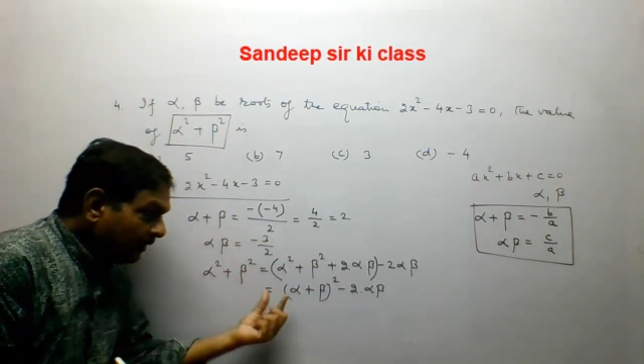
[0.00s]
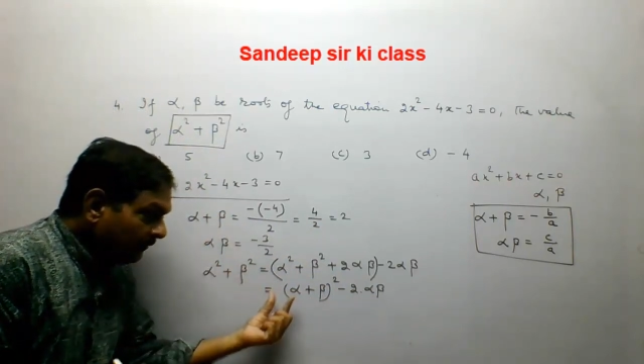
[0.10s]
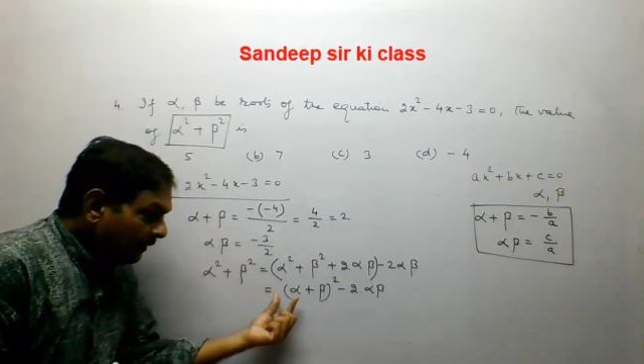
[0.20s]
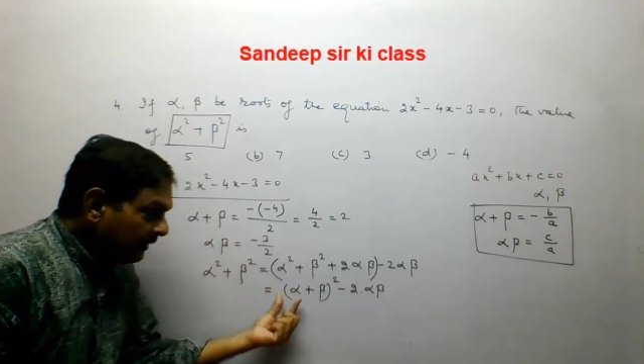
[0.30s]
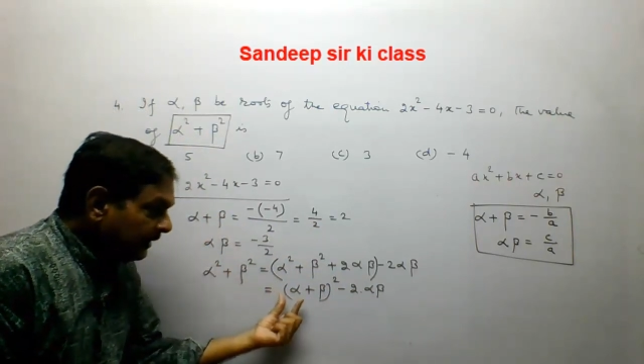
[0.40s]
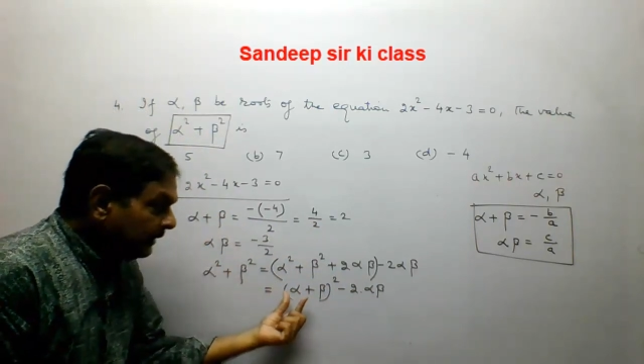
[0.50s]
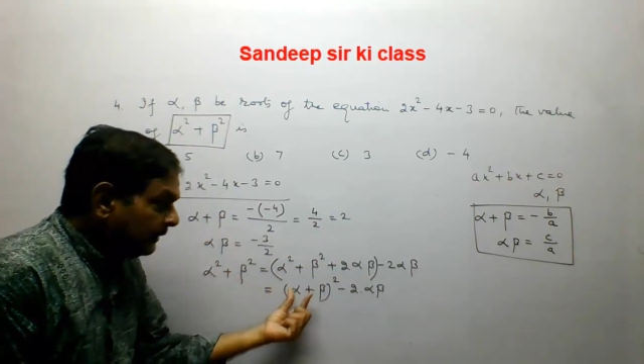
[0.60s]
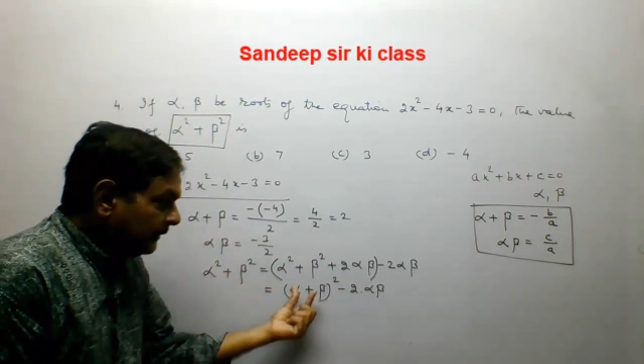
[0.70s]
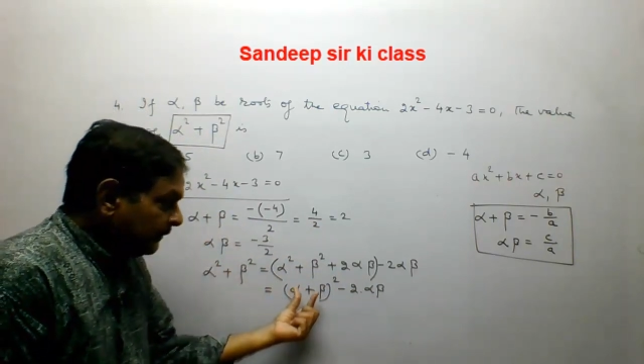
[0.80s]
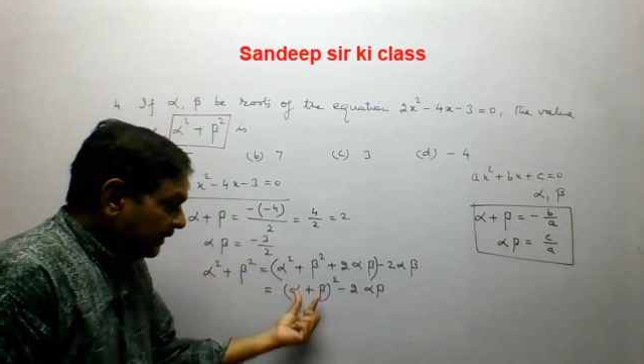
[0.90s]
converted
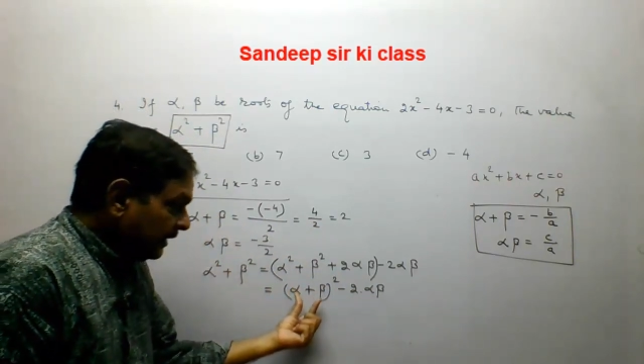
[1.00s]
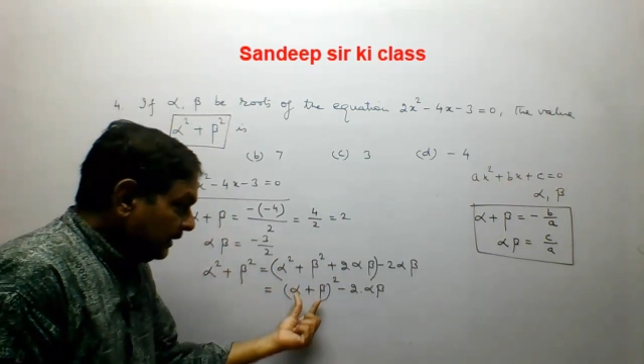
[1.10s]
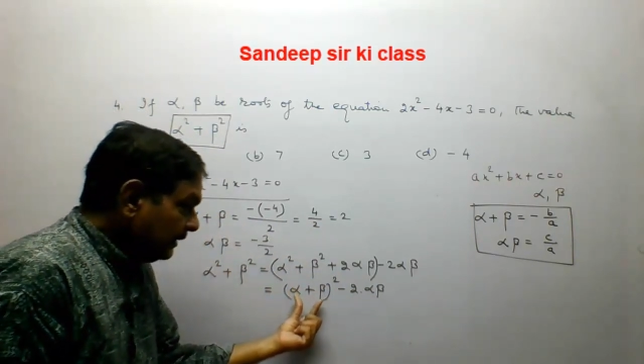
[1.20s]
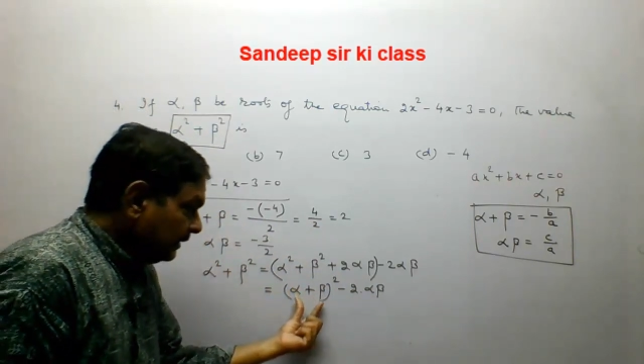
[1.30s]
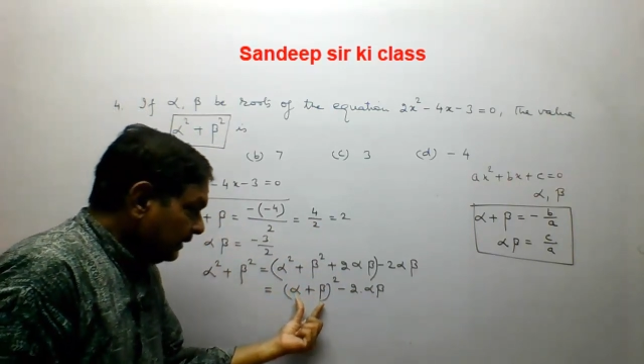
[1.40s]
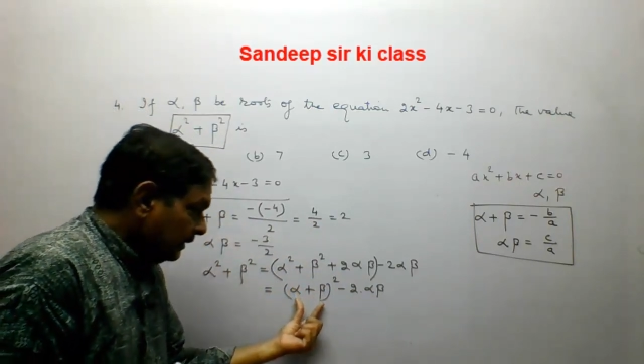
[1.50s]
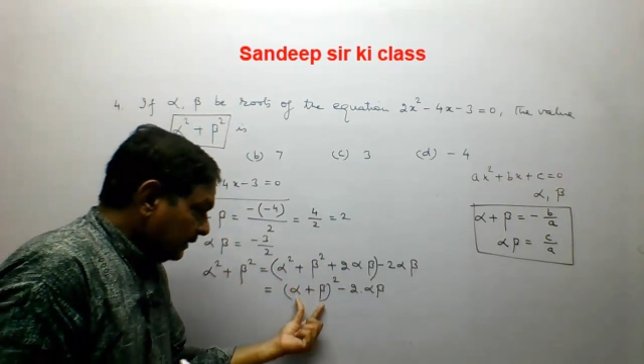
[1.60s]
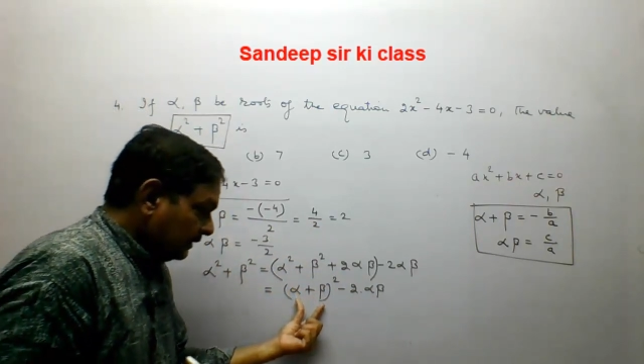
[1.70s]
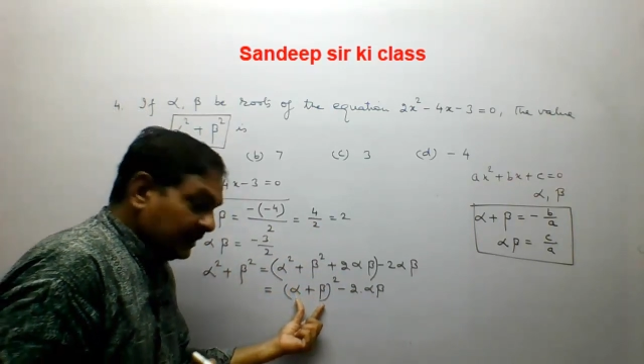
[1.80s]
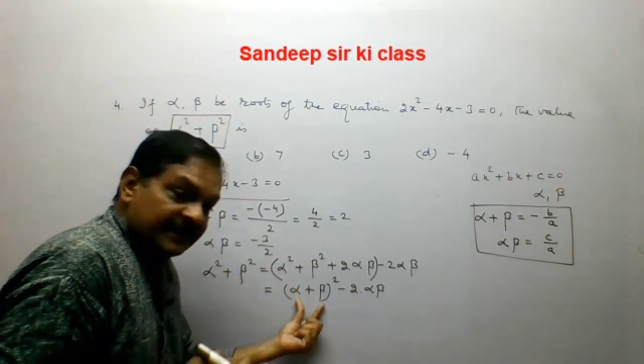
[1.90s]
in
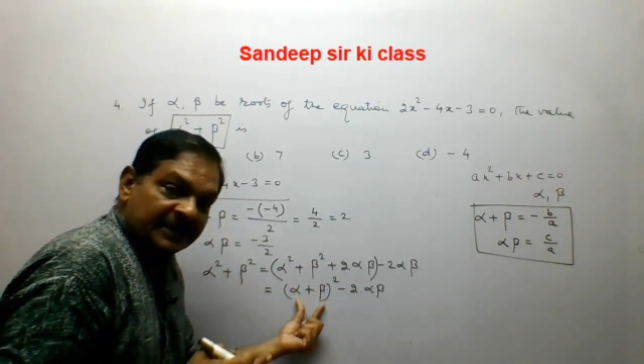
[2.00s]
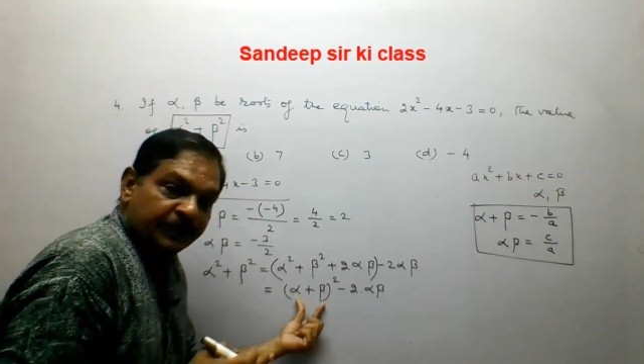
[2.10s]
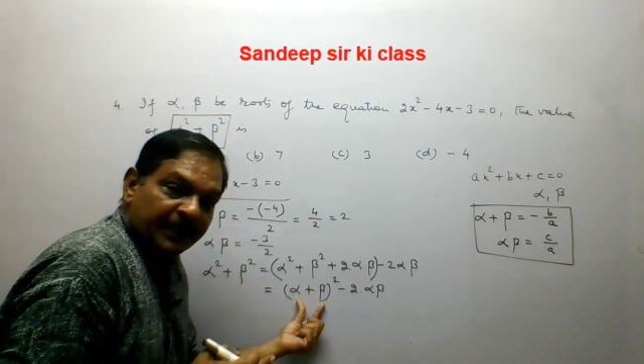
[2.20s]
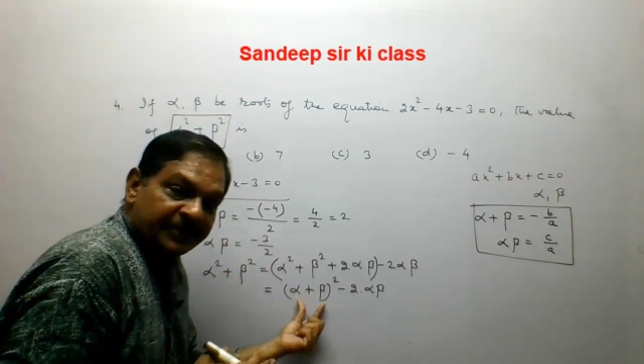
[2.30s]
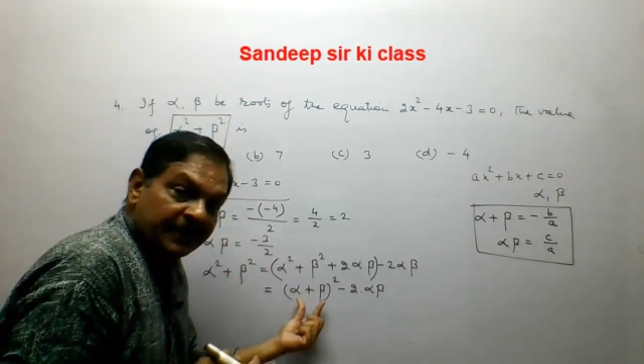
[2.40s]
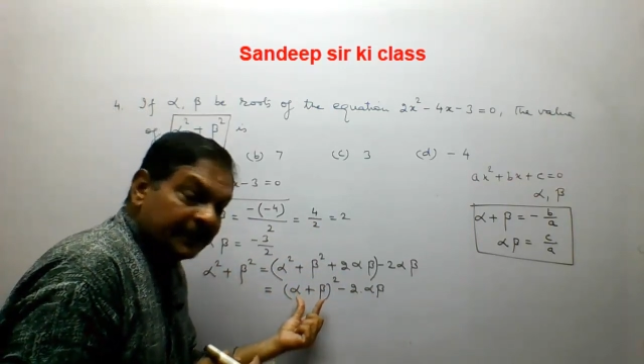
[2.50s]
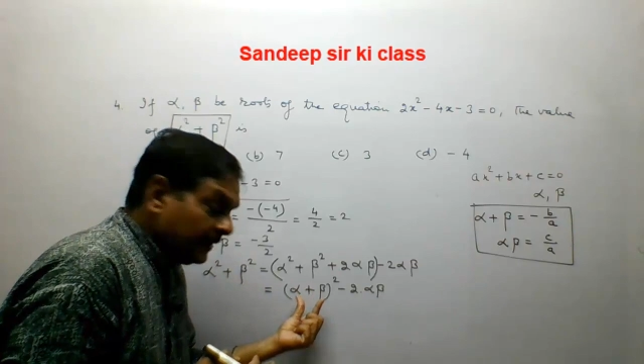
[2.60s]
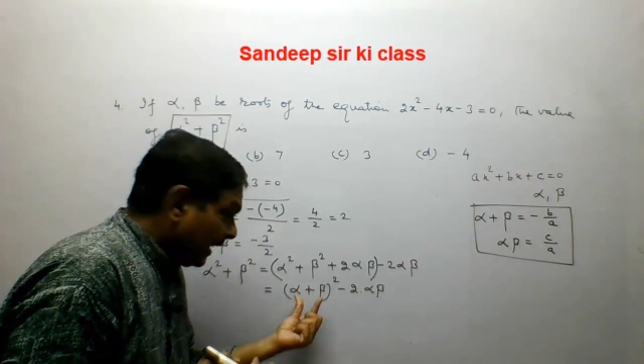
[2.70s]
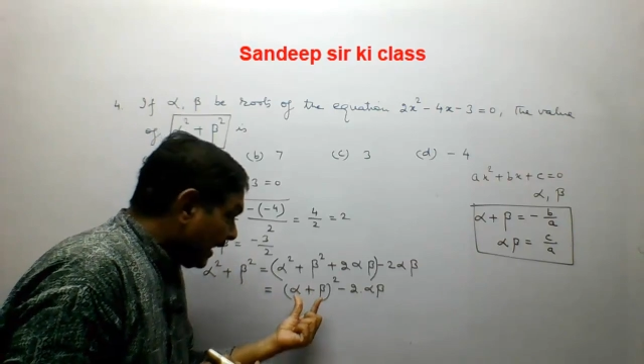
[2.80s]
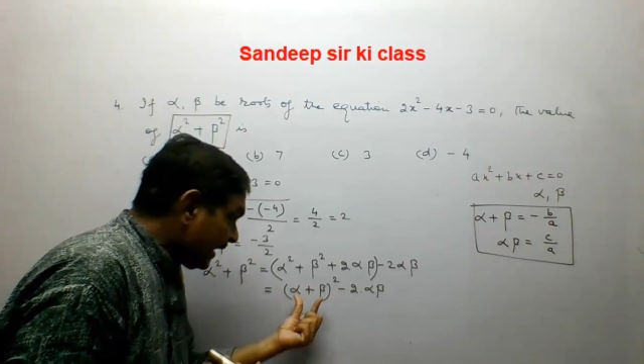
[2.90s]
this
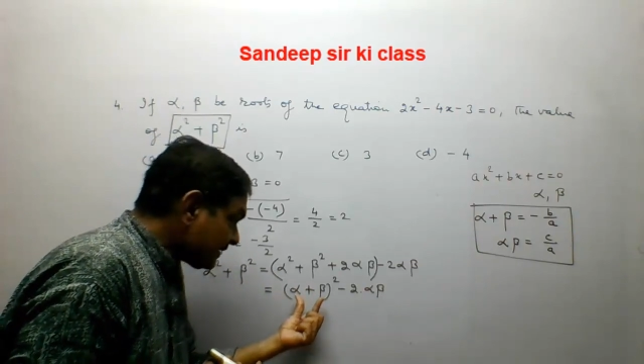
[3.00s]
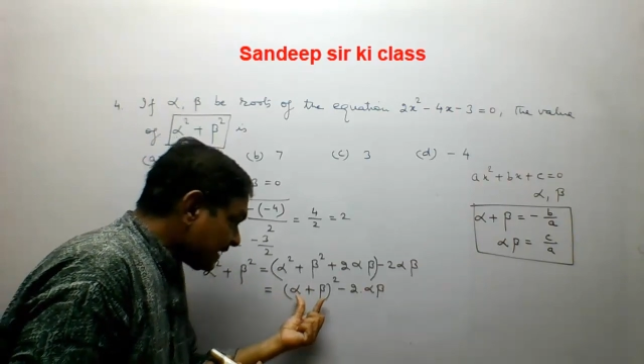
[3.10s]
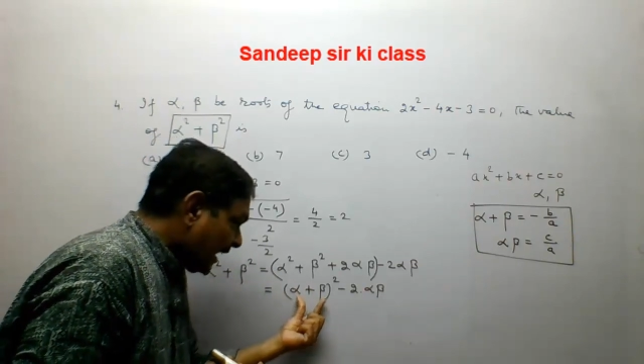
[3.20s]
expression as